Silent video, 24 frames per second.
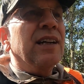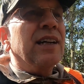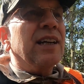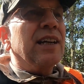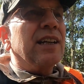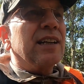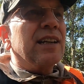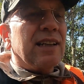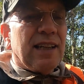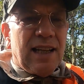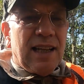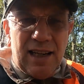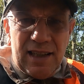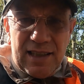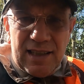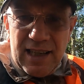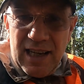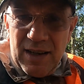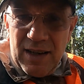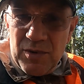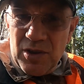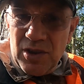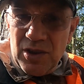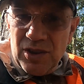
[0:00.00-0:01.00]
And a lot of
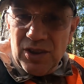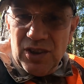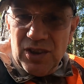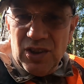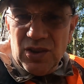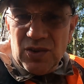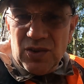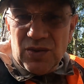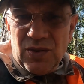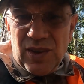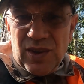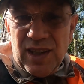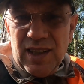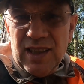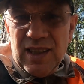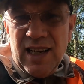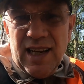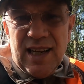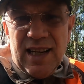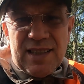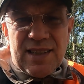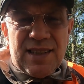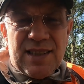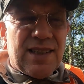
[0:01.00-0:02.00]
times, you don't
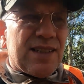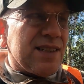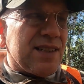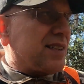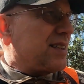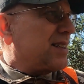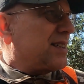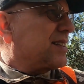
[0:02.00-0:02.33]
realize these